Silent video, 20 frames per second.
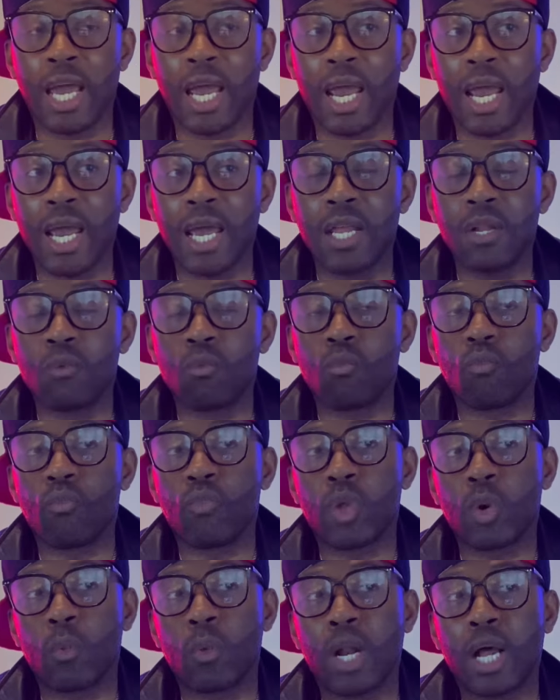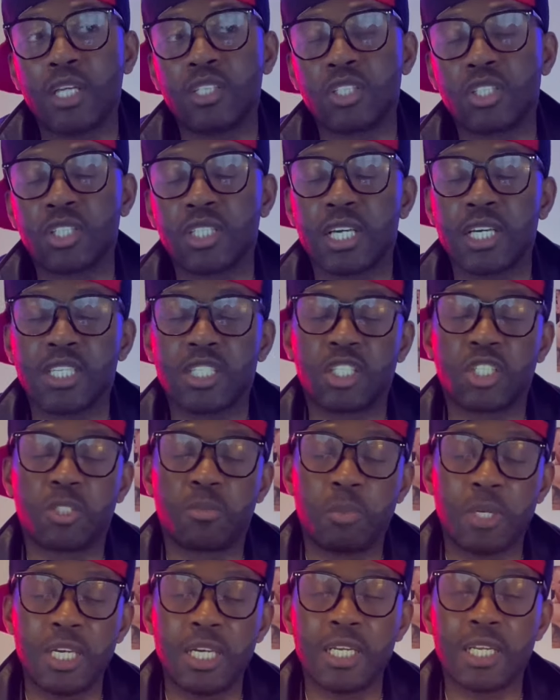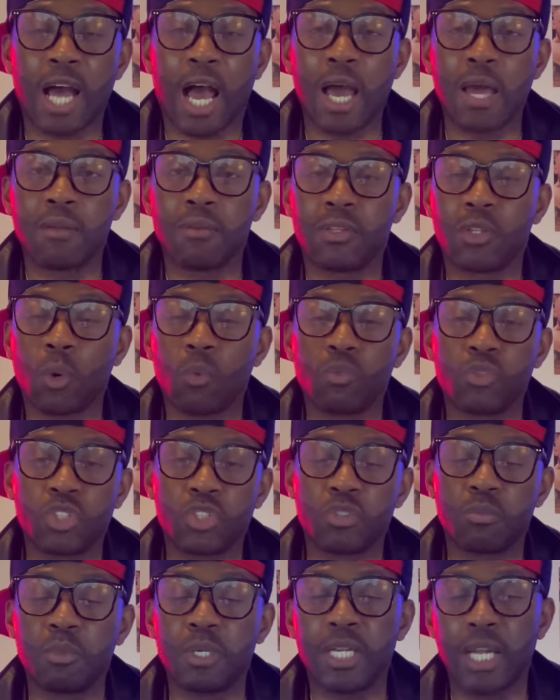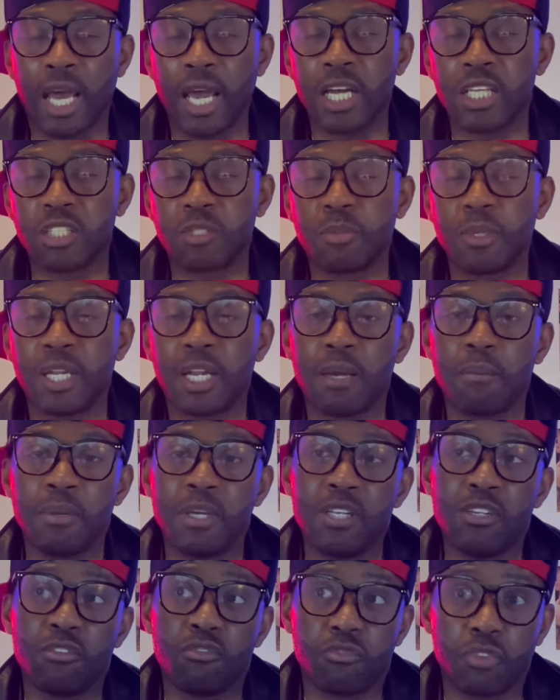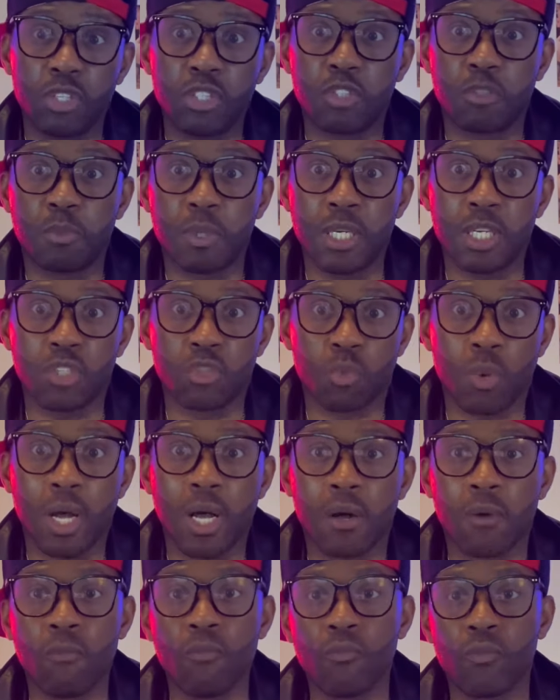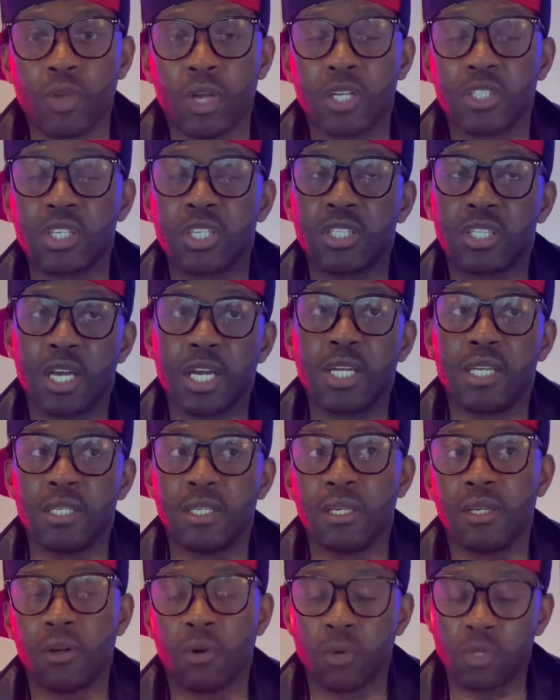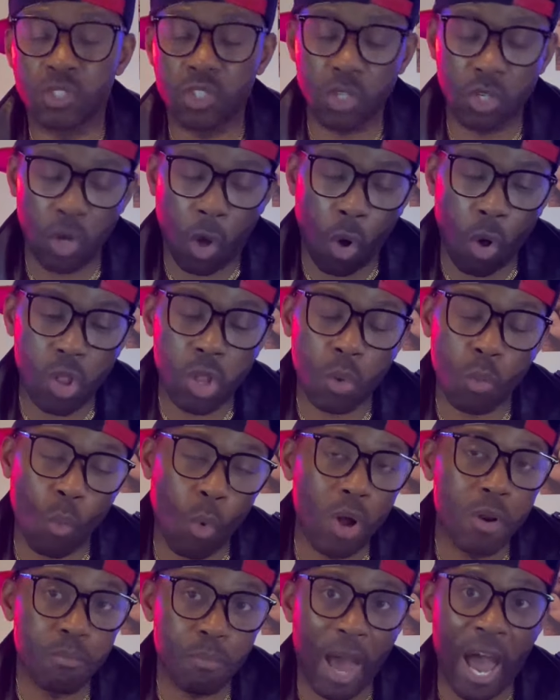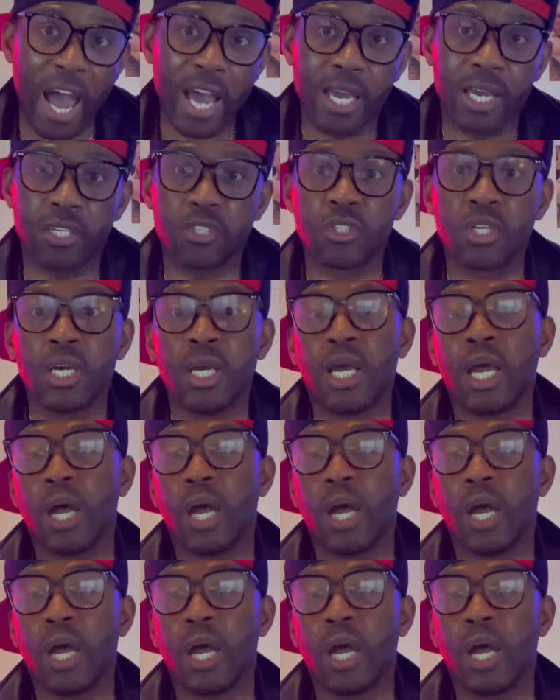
And when I just say speed, I don't just mean hand speed. I mean foot speed as well. Because, it's all of one package.